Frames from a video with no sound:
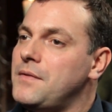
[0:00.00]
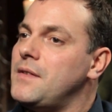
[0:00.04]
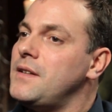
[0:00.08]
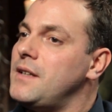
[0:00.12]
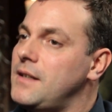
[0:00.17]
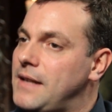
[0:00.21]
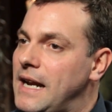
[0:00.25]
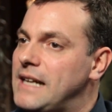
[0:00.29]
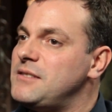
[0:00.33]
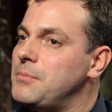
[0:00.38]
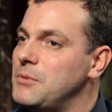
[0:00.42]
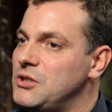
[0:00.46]
the
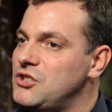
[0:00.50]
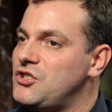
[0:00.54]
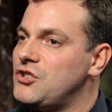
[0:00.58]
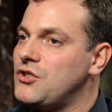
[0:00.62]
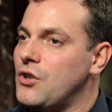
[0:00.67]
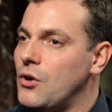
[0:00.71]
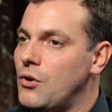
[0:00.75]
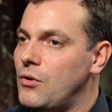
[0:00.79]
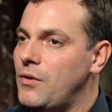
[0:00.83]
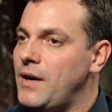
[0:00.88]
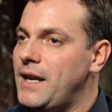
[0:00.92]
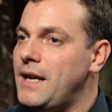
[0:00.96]
Desmond
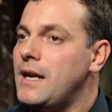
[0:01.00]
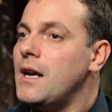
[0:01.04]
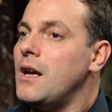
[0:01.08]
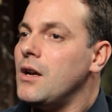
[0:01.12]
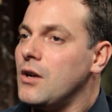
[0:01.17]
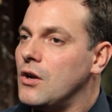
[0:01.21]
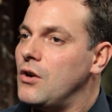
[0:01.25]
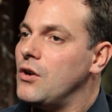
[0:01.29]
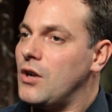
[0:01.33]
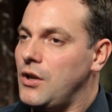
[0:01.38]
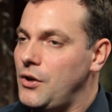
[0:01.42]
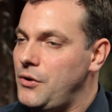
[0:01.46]
story
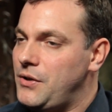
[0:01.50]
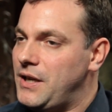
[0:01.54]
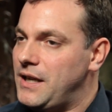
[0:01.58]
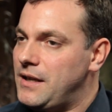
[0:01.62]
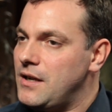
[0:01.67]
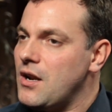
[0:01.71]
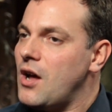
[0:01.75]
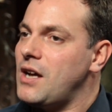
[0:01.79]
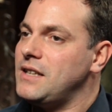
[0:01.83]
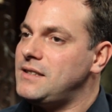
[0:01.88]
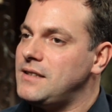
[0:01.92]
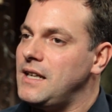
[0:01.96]

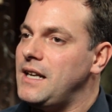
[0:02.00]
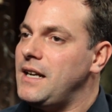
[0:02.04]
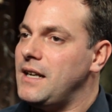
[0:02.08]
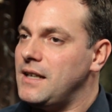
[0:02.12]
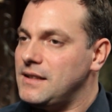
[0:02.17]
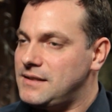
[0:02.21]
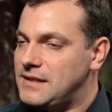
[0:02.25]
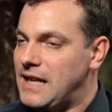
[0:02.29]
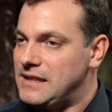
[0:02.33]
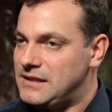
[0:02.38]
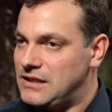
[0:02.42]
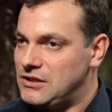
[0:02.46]
concluded nicely in
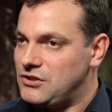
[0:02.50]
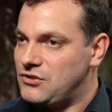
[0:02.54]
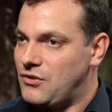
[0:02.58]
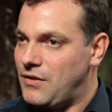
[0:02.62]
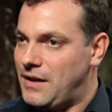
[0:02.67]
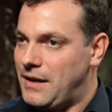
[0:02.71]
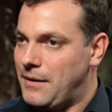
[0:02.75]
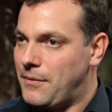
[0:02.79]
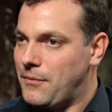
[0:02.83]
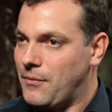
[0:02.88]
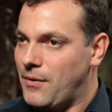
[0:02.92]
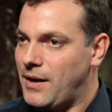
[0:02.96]
Assassin's
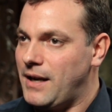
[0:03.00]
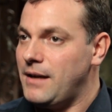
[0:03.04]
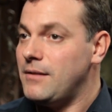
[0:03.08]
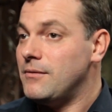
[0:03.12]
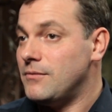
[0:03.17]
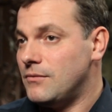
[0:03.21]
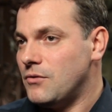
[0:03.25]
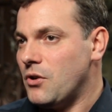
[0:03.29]
Creed 3,